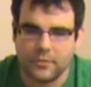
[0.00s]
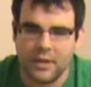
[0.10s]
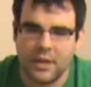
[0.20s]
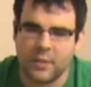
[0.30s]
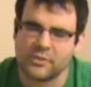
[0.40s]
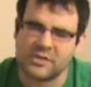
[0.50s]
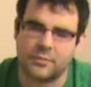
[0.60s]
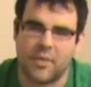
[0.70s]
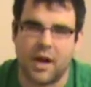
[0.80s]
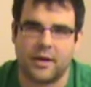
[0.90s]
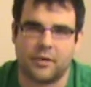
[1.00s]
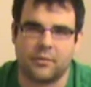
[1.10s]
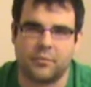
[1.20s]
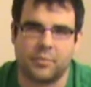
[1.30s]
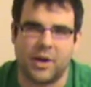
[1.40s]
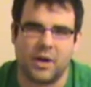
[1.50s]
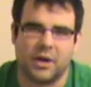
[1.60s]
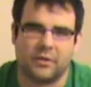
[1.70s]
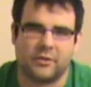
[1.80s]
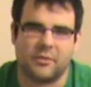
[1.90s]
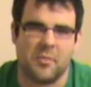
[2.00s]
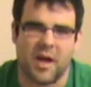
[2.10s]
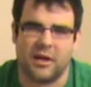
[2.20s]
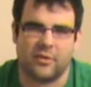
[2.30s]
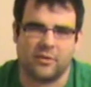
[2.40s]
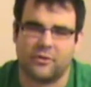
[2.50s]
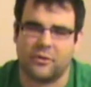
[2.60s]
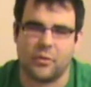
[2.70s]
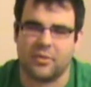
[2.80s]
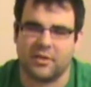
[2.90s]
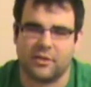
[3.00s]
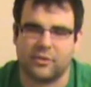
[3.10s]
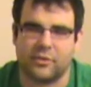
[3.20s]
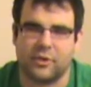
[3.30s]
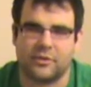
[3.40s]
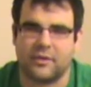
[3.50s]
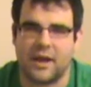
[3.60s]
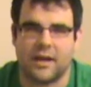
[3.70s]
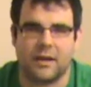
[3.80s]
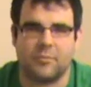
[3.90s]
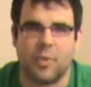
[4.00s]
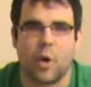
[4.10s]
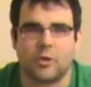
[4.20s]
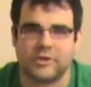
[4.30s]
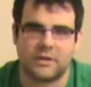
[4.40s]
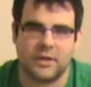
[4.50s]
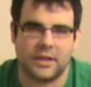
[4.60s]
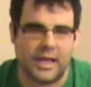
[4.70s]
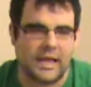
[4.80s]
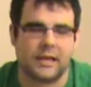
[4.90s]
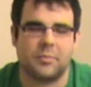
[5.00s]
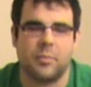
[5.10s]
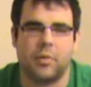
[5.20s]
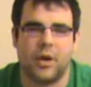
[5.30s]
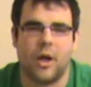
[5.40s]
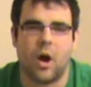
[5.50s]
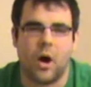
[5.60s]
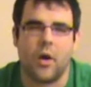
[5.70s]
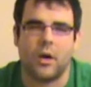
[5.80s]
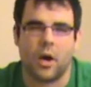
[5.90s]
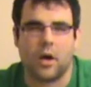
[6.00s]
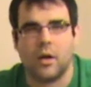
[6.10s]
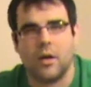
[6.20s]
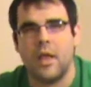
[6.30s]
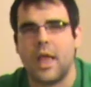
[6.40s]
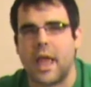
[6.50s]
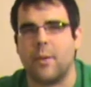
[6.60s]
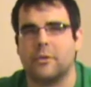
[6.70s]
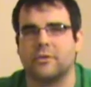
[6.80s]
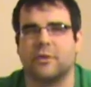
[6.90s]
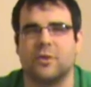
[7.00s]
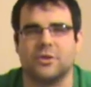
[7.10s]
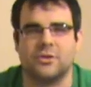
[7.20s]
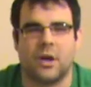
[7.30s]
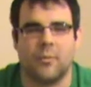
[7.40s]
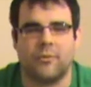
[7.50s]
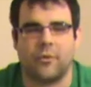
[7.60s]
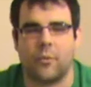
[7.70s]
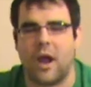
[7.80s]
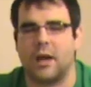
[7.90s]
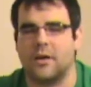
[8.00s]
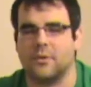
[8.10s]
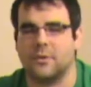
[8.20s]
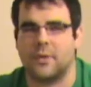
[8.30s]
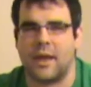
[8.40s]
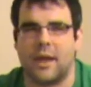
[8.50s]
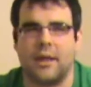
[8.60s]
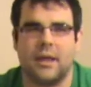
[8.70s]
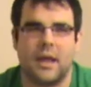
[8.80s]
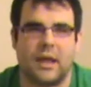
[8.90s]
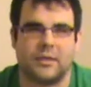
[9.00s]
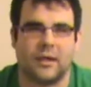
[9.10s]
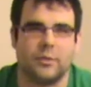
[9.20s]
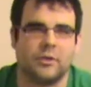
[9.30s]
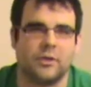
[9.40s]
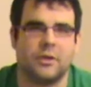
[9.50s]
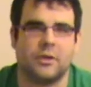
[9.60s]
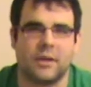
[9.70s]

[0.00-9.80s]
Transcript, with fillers: there were some minor bugs and minor stupid little looks that I didn't personally like, but all in all, it was a good jump for WoW to do that. I think it was a good